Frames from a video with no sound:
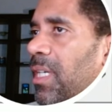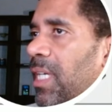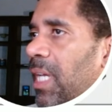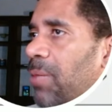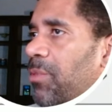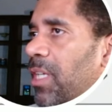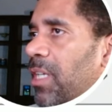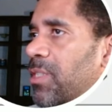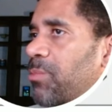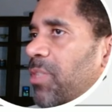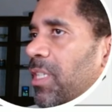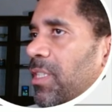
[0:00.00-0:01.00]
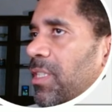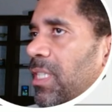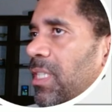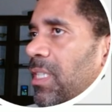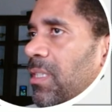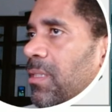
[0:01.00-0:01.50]
And what else we're gonna
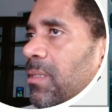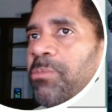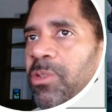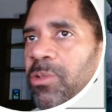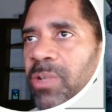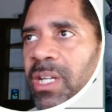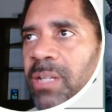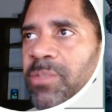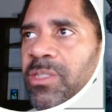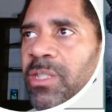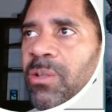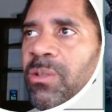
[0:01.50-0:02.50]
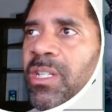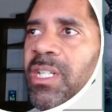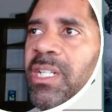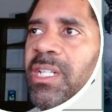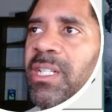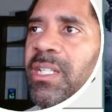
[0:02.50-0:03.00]
need? Program. So
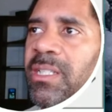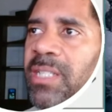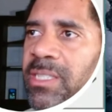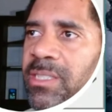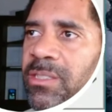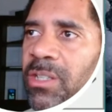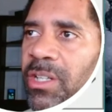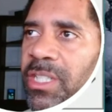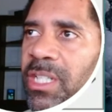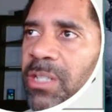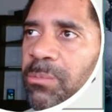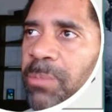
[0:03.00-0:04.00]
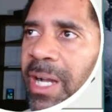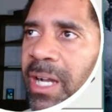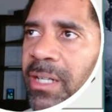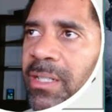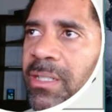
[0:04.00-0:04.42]
let's start here by